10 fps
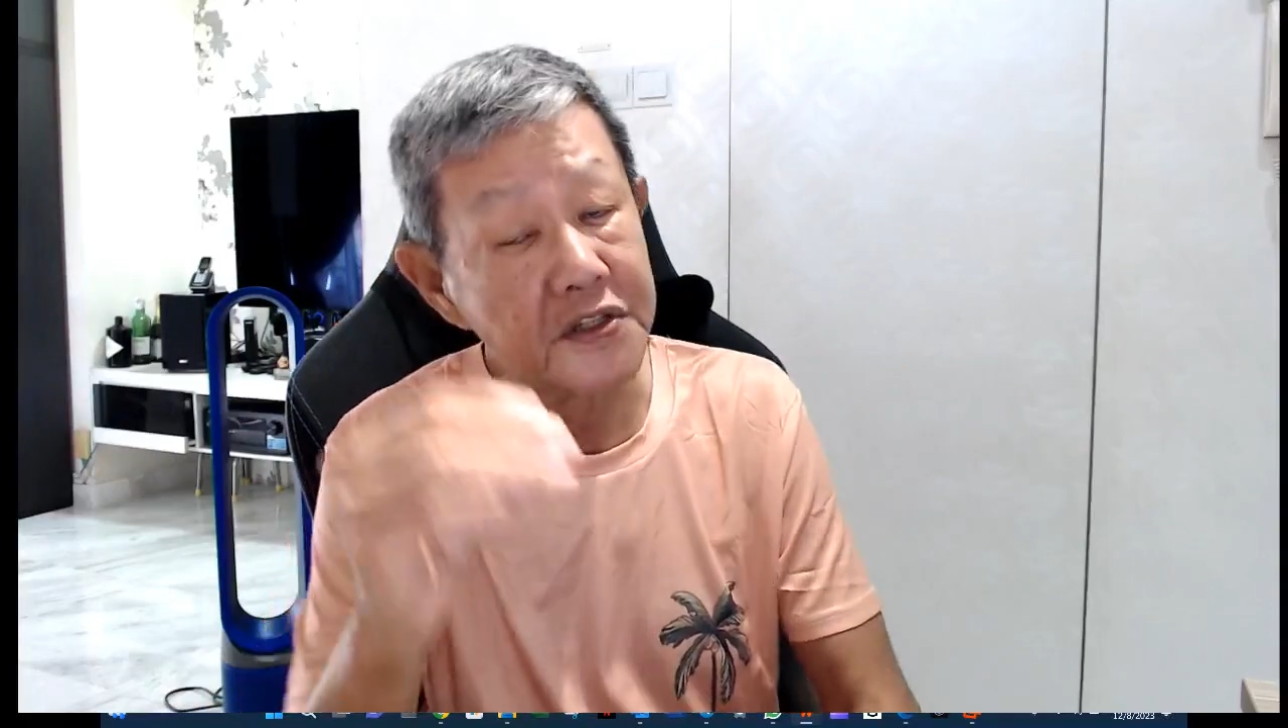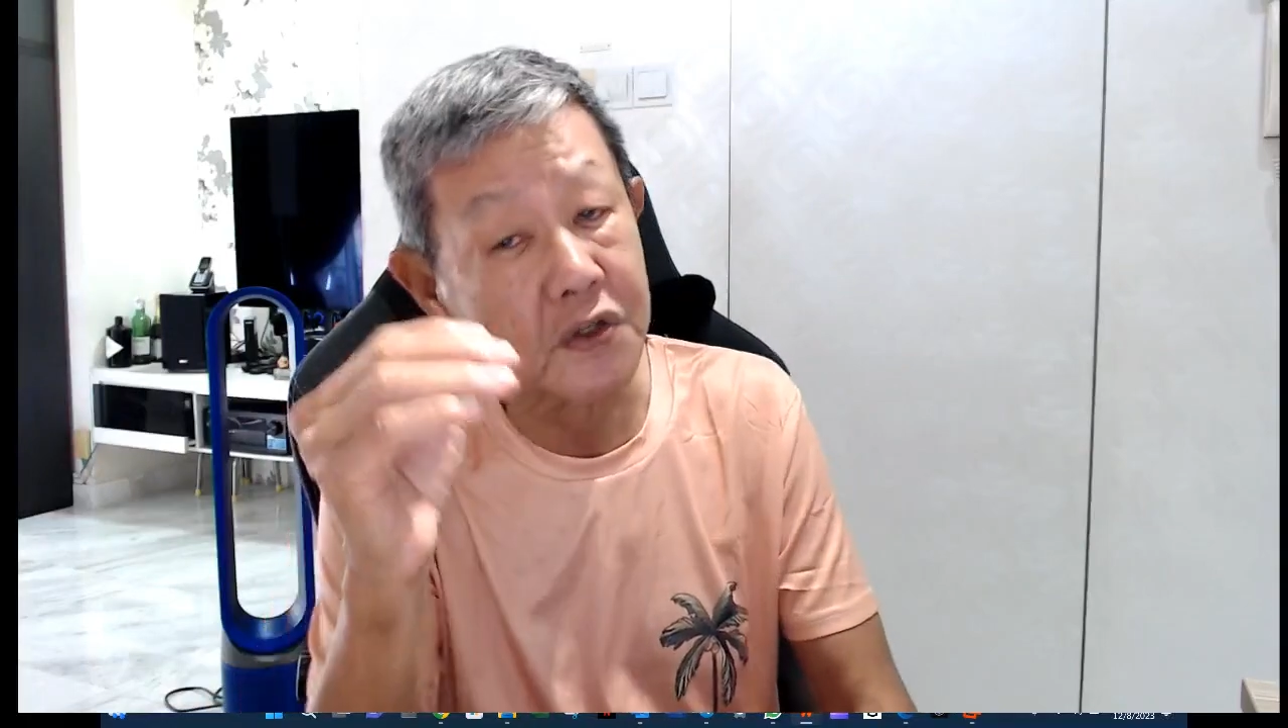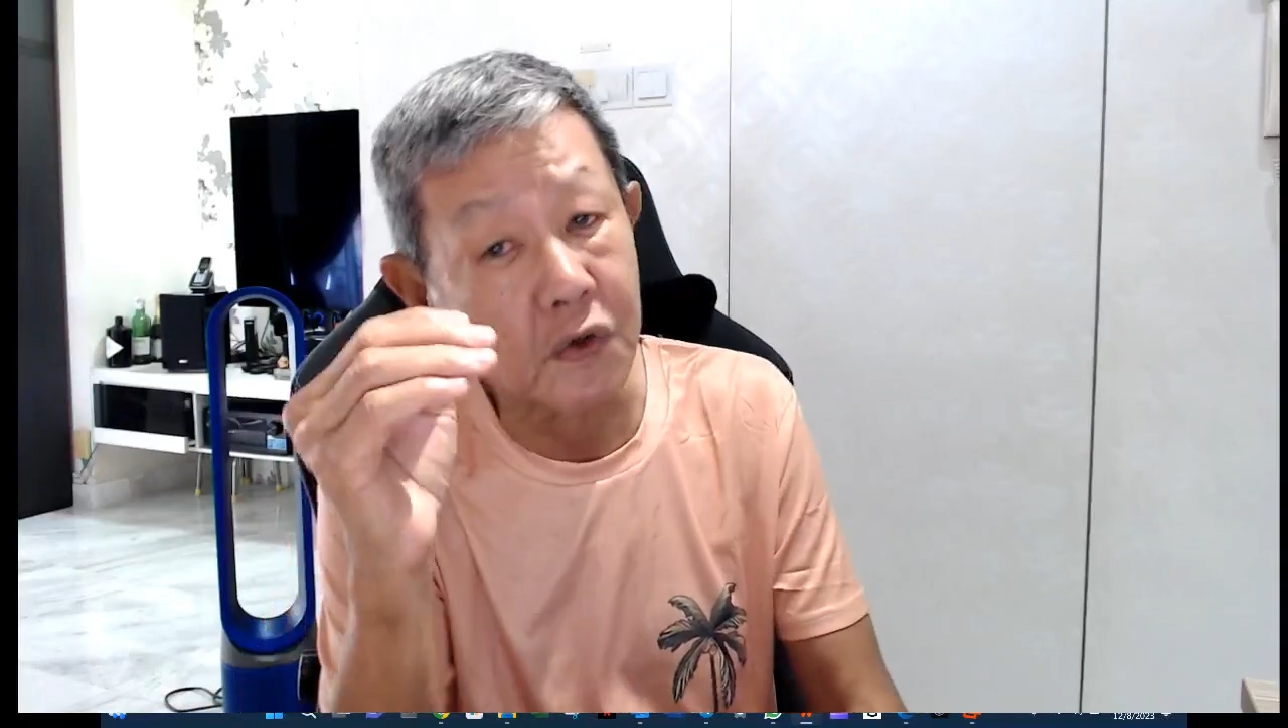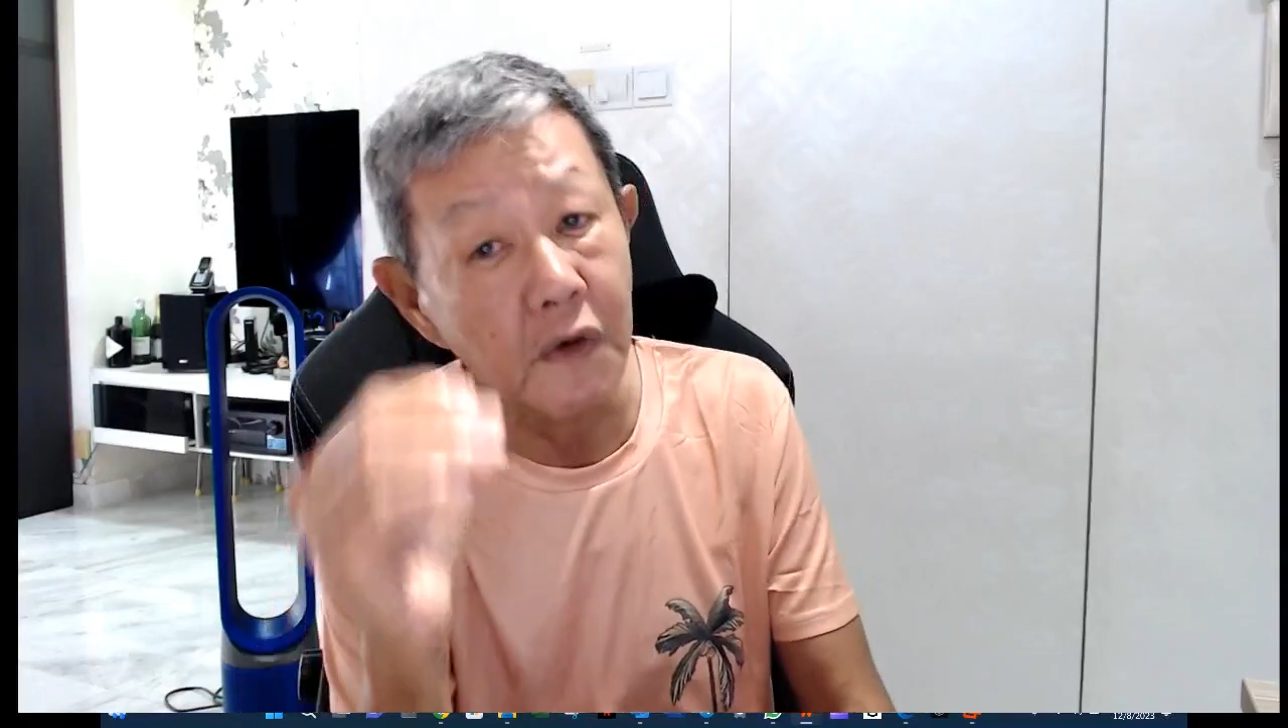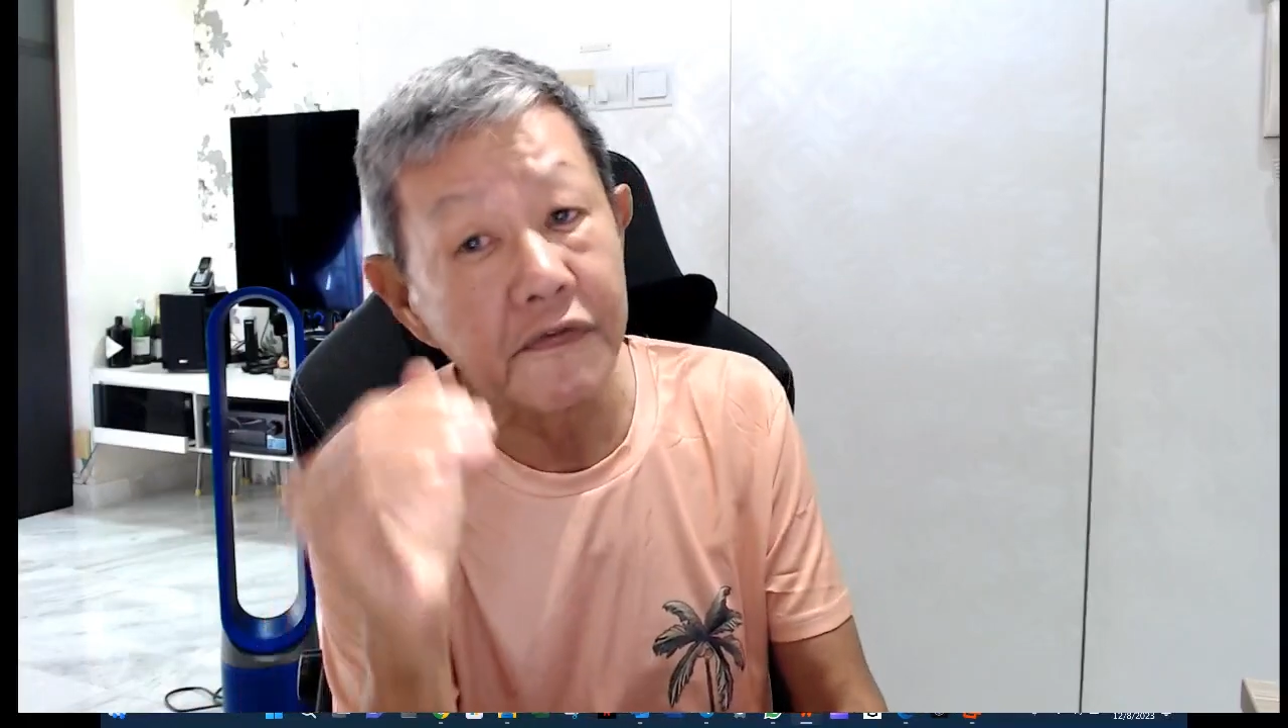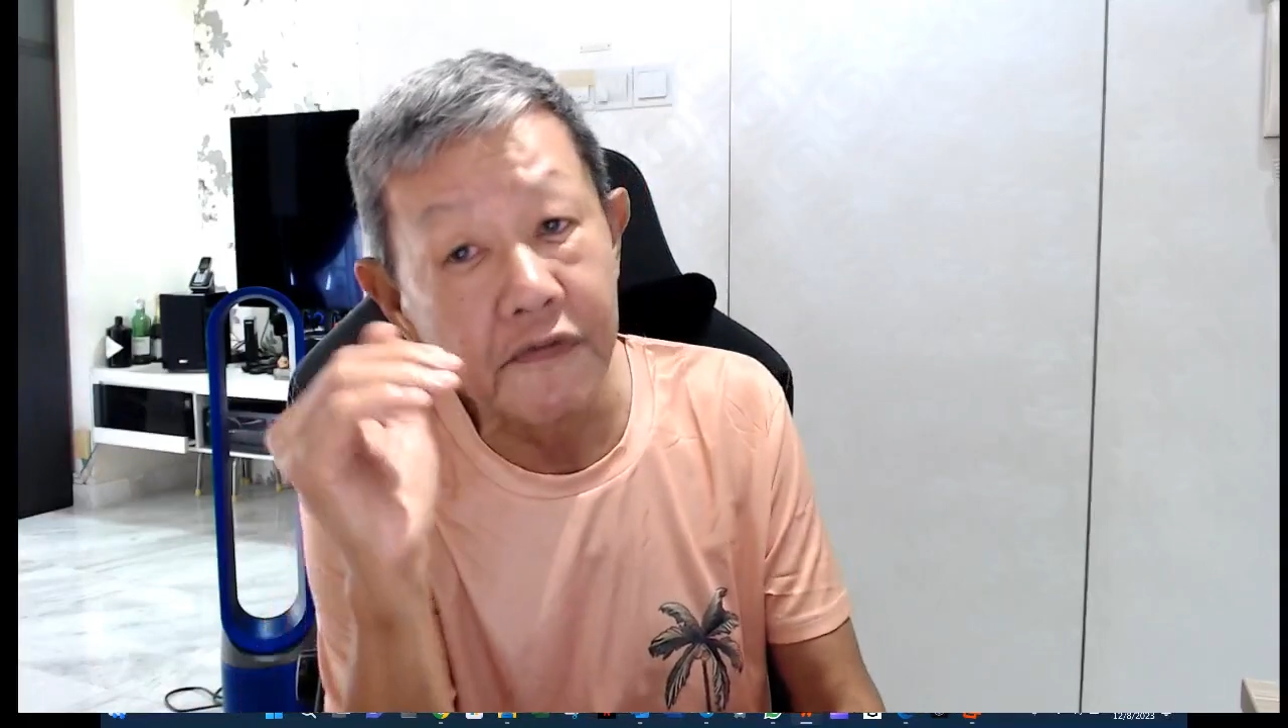good for